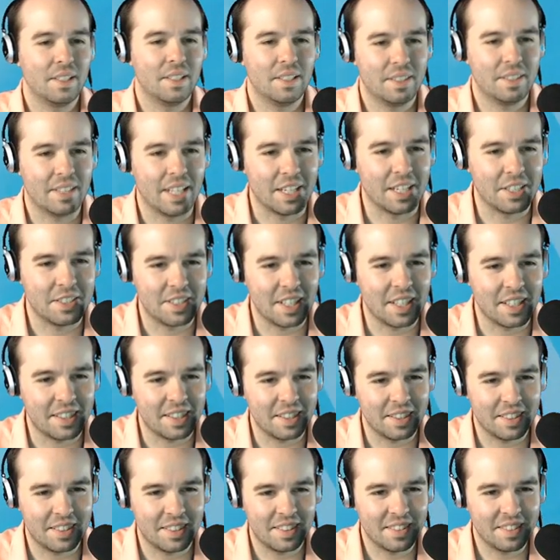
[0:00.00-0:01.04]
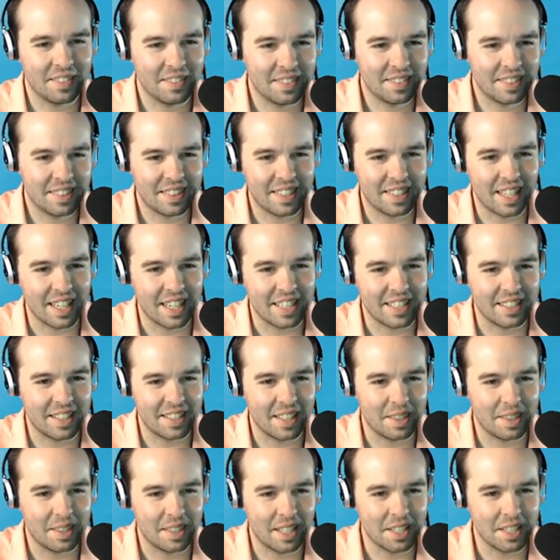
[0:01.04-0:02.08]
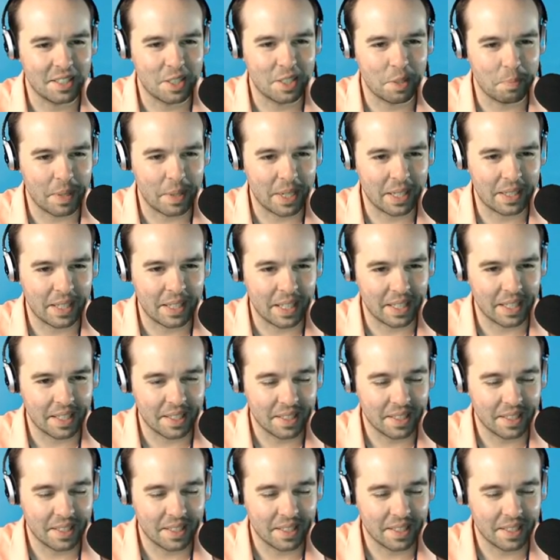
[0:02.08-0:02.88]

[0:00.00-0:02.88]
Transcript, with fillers: Touch the pink thing.